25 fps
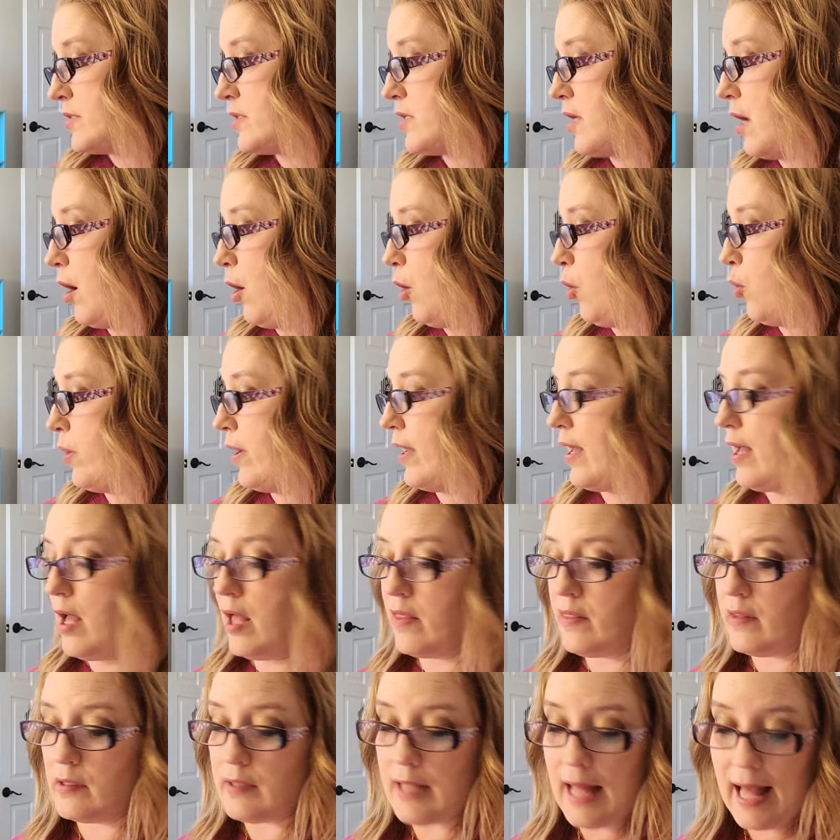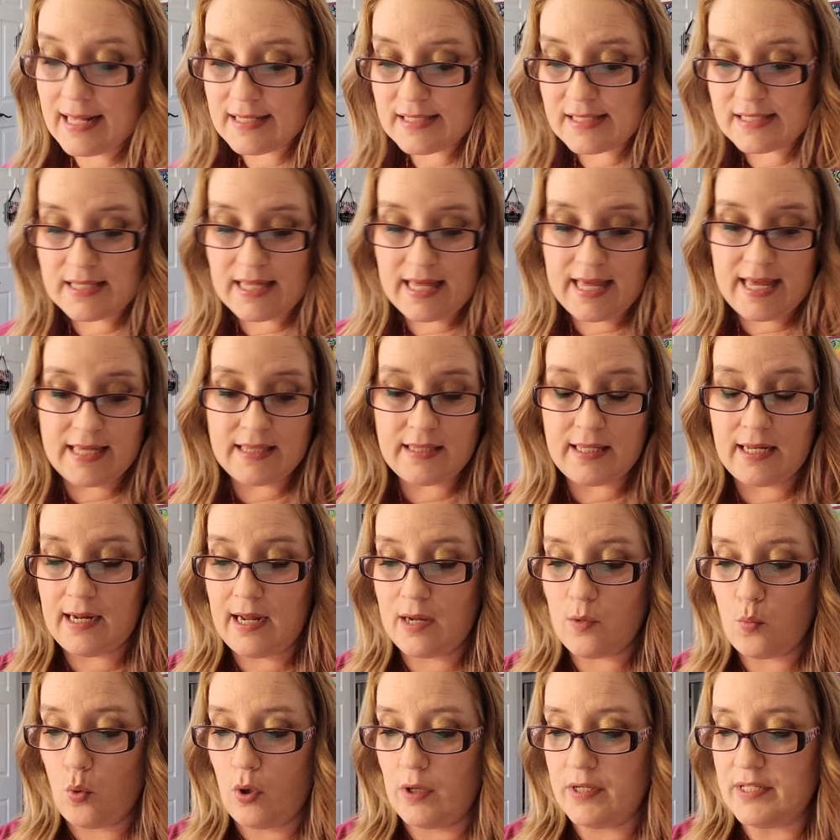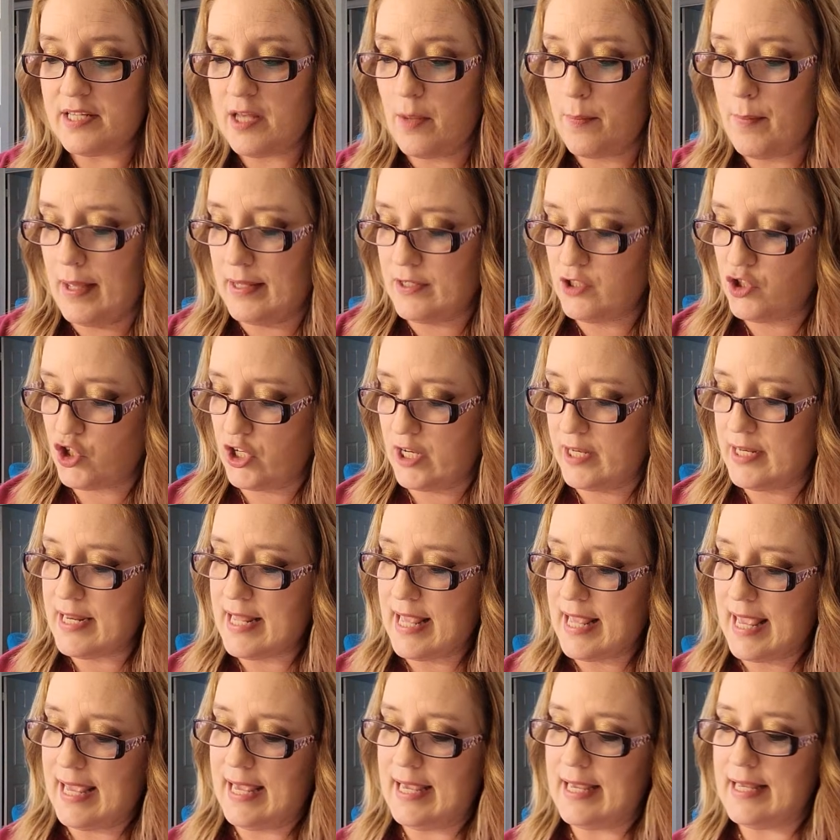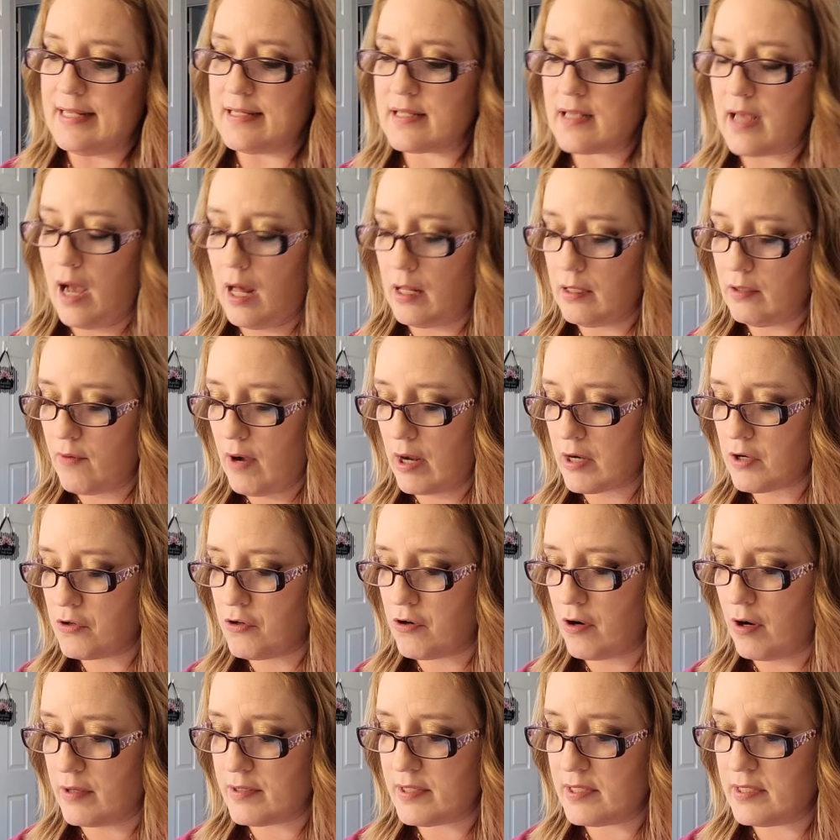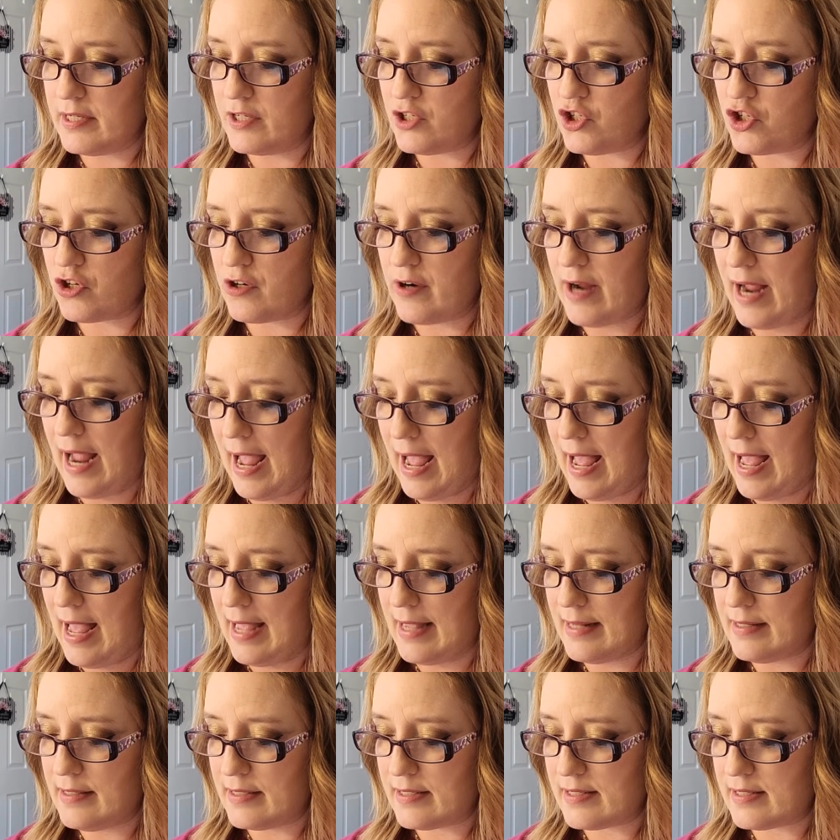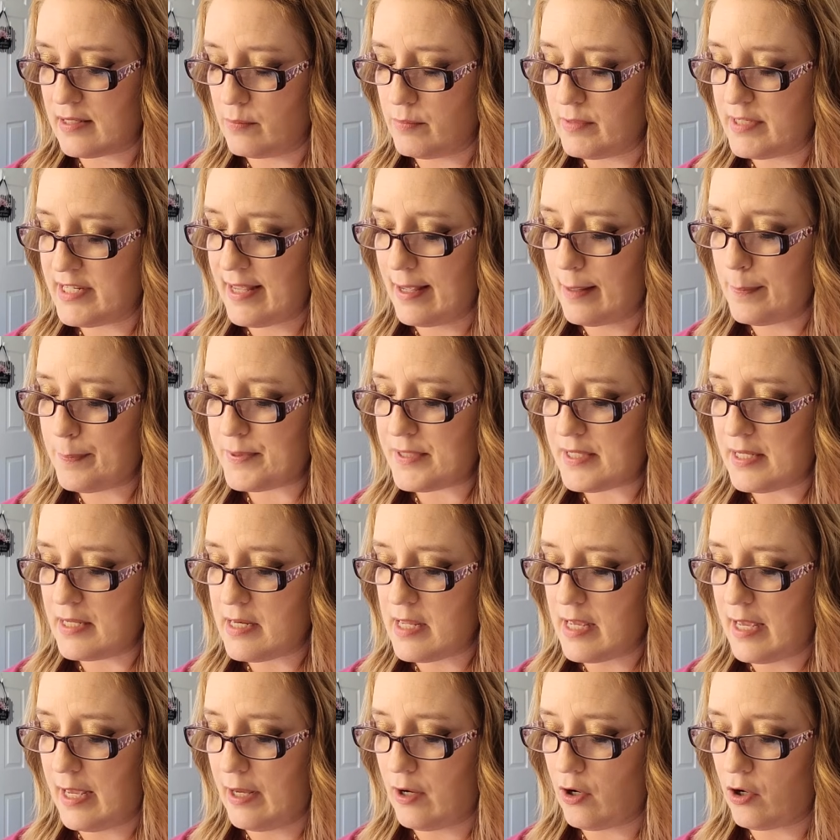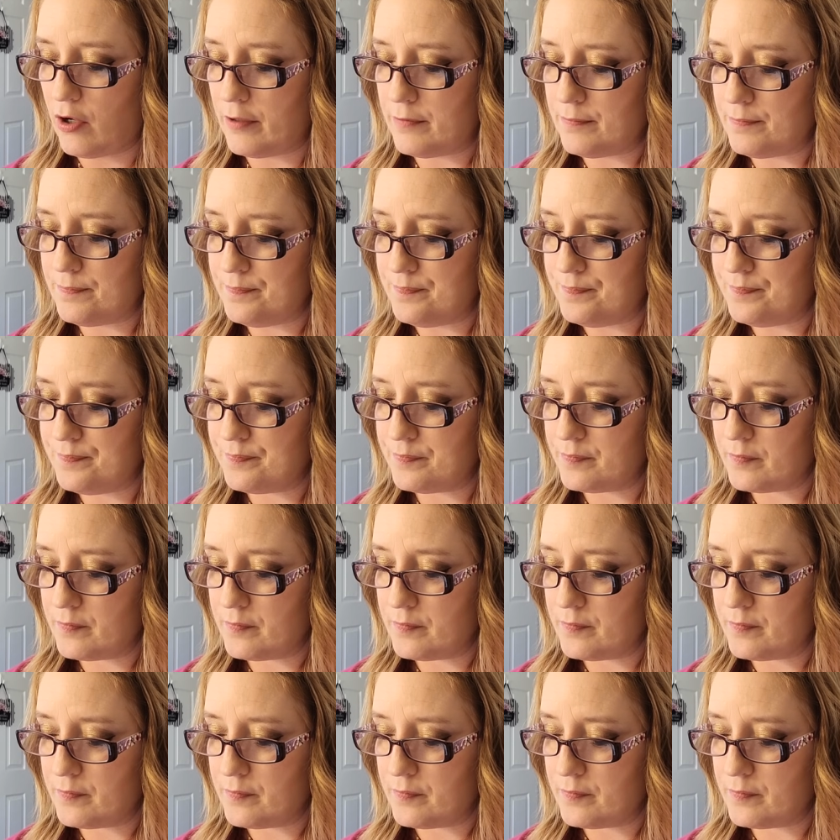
So, the last thing that I want to mention is Colorado Cross Stitcher had some tips in here